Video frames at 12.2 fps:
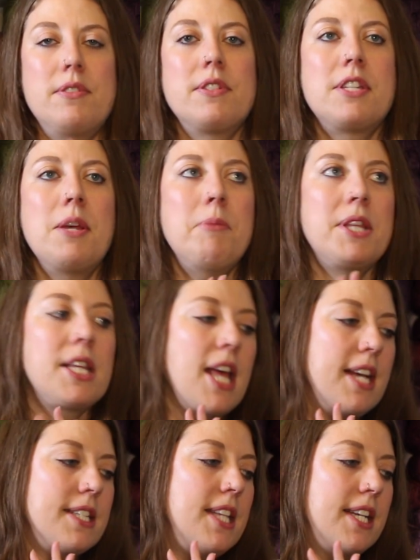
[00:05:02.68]
some of the
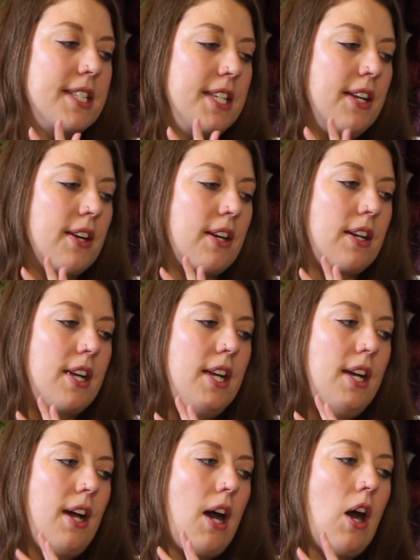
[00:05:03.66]
last things here
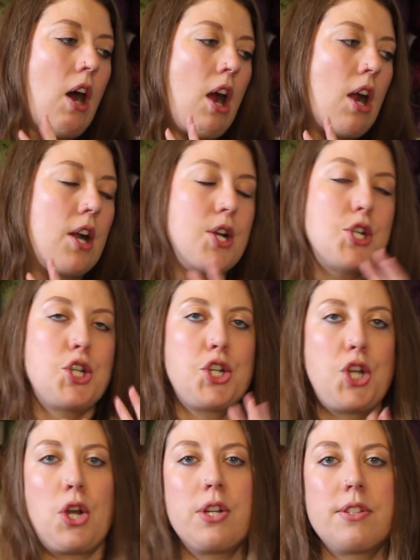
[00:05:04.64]
are
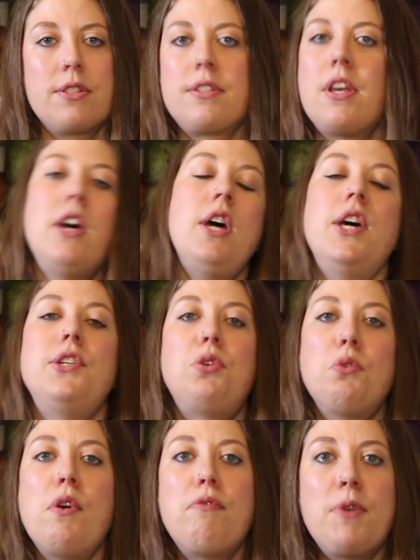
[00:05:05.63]
shirts,
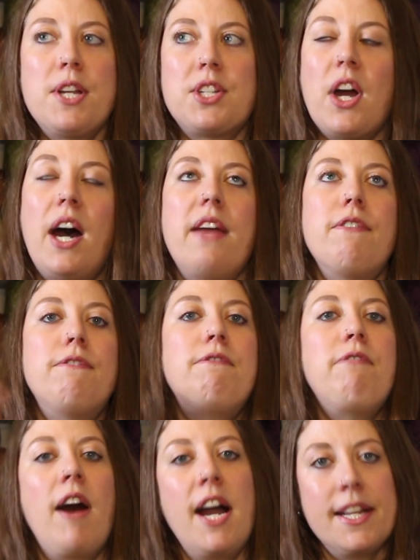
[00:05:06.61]
two of which I
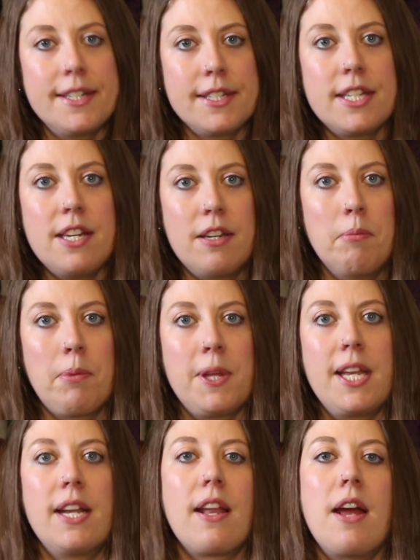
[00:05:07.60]
finally
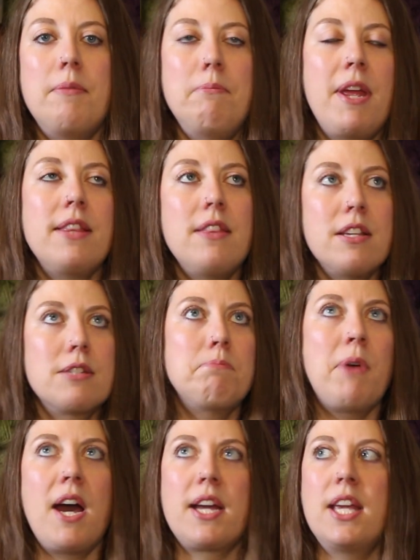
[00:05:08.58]
completed. I made these
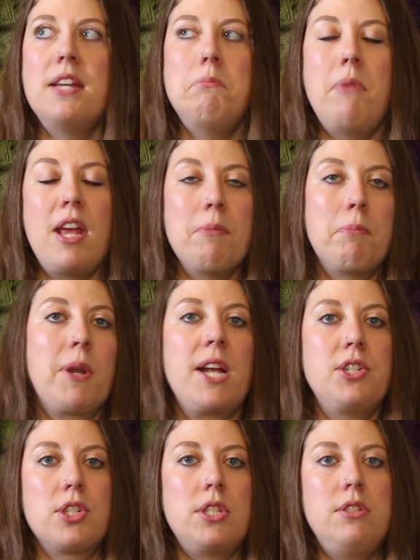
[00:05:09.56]
back in May, but I
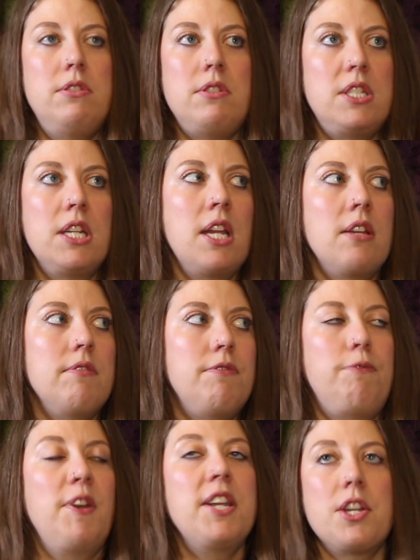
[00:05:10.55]
just didn't
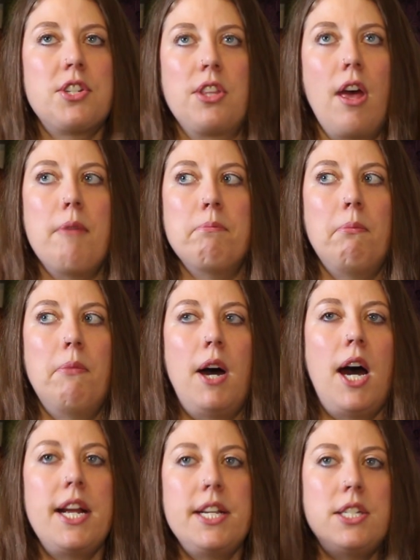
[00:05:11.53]
finish them.
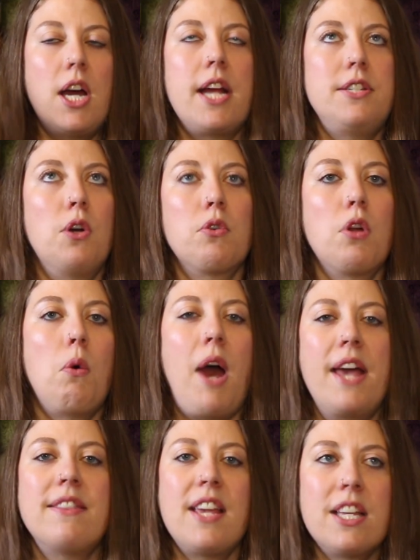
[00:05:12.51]
I don't know why.
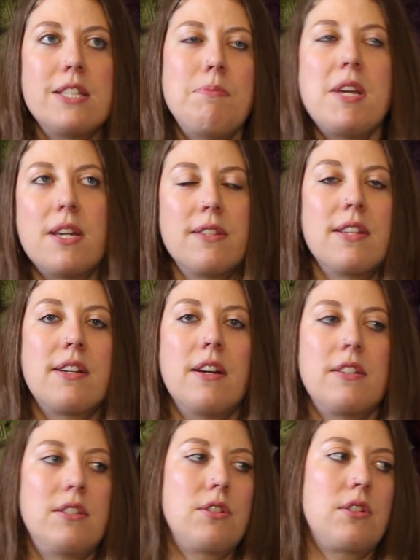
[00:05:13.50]
I think it's because I
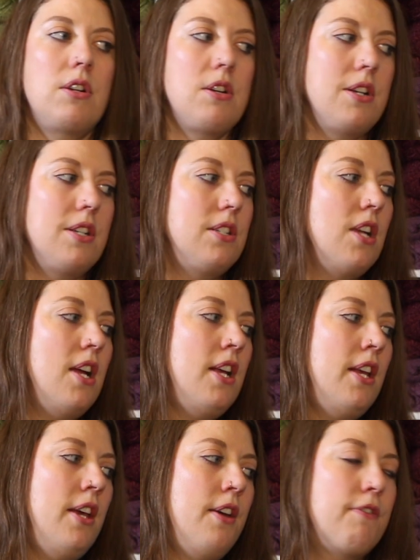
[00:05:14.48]
got discouraged
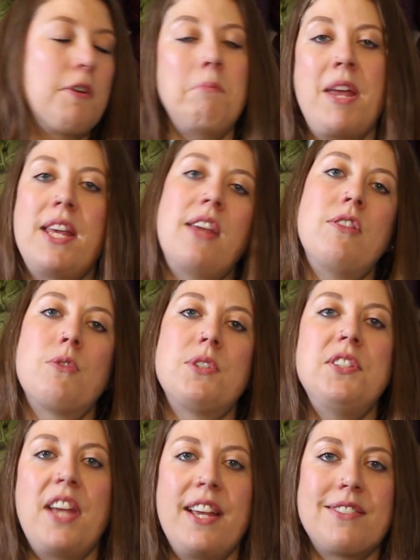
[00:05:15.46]
from making those
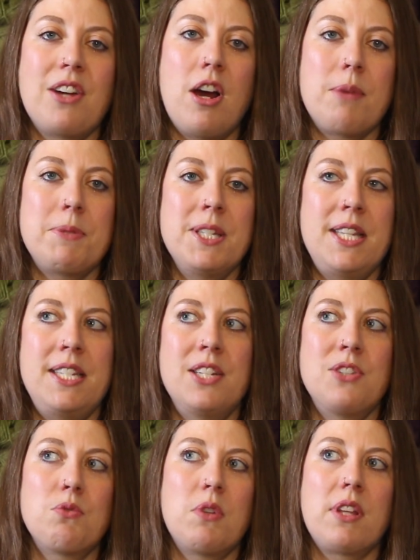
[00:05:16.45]
tank tops and they
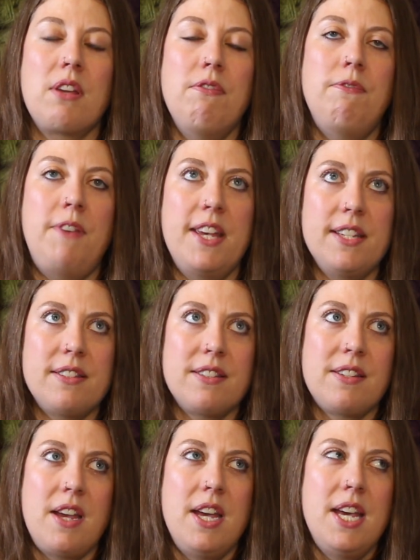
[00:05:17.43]
didn't really fit.